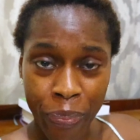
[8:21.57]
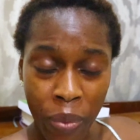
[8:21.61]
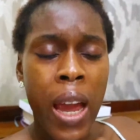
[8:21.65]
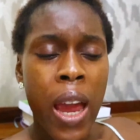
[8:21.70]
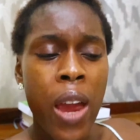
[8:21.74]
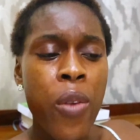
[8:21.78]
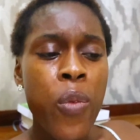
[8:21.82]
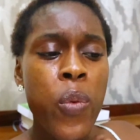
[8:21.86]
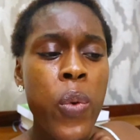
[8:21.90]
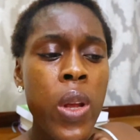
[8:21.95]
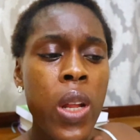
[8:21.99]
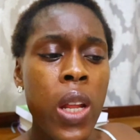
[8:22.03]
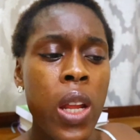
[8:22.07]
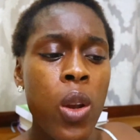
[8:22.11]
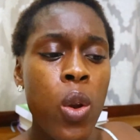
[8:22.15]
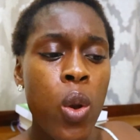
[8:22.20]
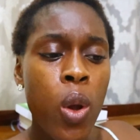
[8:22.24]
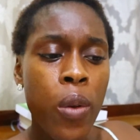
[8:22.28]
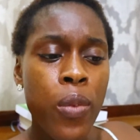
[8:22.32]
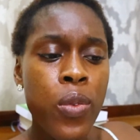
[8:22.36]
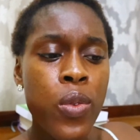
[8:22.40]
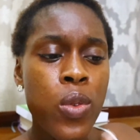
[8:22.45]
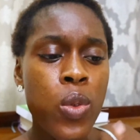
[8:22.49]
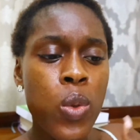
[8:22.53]
I really
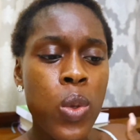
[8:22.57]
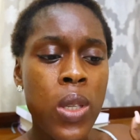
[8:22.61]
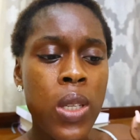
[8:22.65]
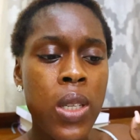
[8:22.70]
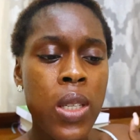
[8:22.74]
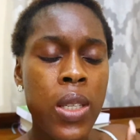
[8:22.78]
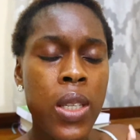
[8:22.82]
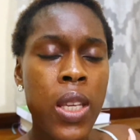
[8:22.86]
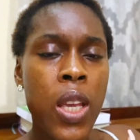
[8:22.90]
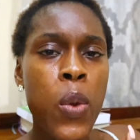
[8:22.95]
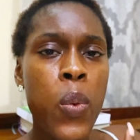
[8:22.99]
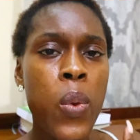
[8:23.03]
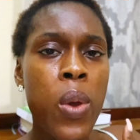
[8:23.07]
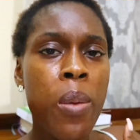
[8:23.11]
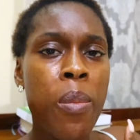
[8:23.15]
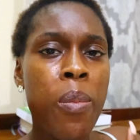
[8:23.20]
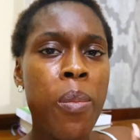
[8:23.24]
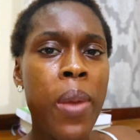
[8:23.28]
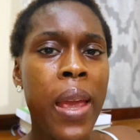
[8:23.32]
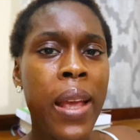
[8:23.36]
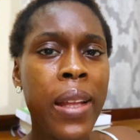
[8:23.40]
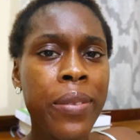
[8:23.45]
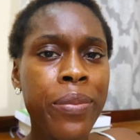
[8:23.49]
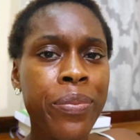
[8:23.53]
love to see
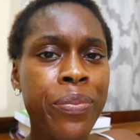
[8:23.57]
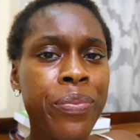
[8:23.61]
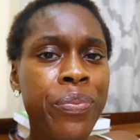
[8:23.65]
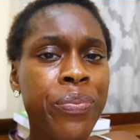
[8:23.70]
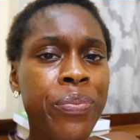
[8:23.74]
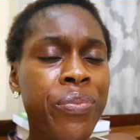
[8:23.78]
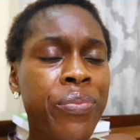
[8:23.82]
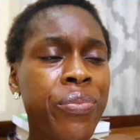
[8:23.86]
women